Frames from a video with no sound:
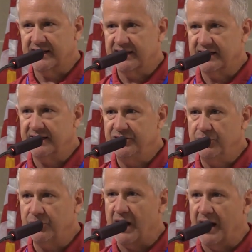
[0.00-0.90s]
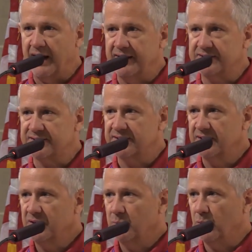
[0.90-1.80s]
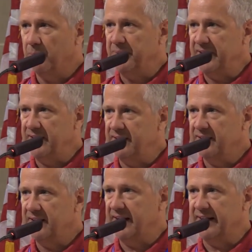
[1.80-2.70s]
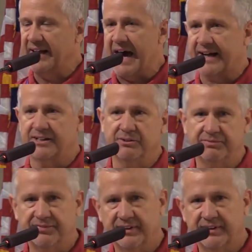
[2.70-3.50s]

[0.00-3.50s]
that you guys will be in an active